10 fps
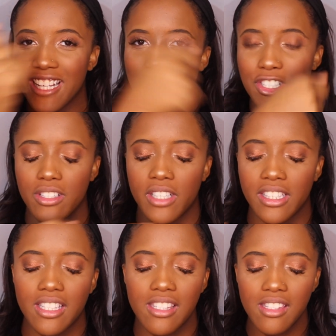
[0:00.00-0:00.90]
I can just go
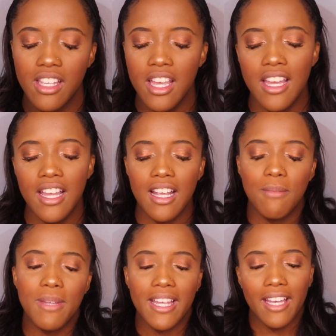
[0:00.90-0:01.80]
like this
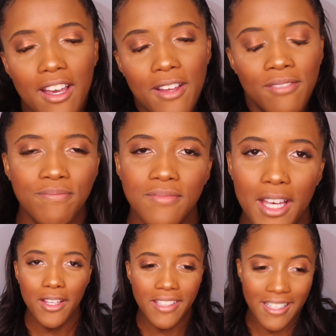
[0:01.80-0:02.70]
and be like, ah,
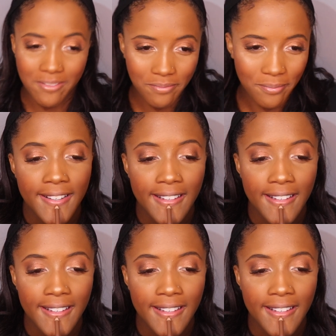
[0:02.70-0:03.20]
all done.